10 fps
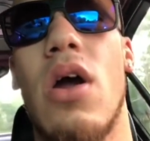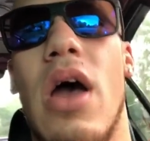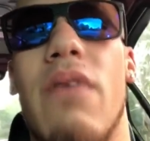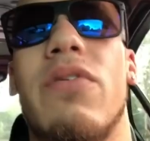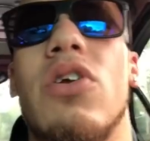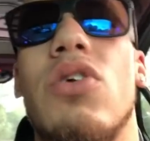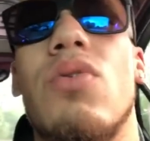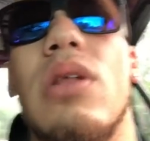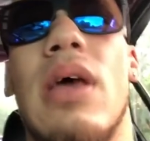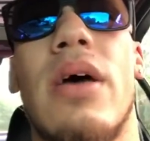after
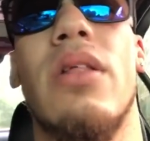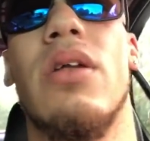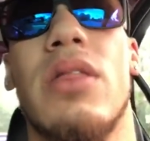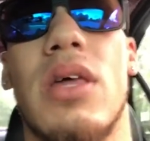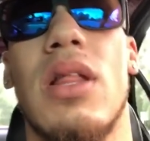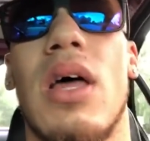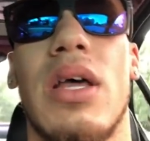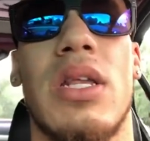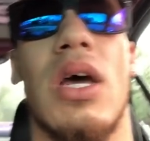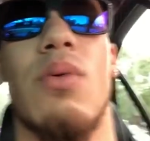doing that little thing
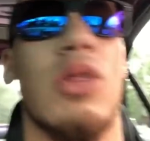last night